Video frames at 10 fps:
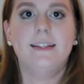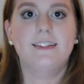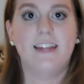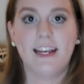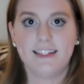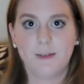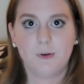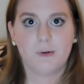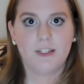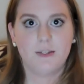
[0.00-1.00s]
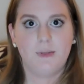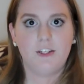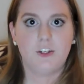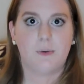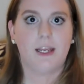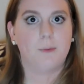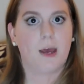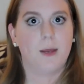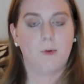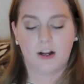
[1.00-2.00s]
So next I'm going to be doing
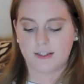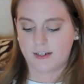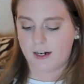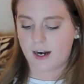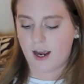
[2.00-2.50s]
my bronzer.